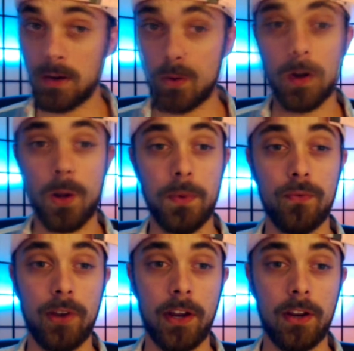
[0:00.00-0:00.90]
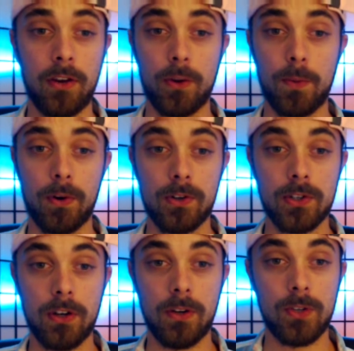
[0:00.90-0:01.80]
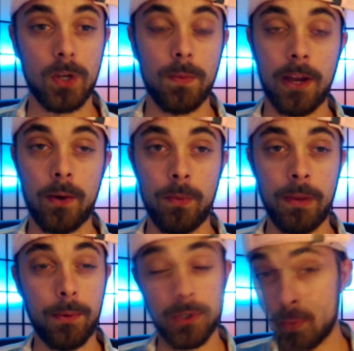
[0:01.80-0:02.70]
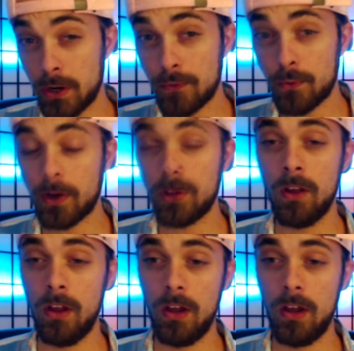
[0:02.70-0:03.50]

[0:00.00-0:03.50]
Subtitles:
You're welcome to find another person on YouTube that will be able to read for you.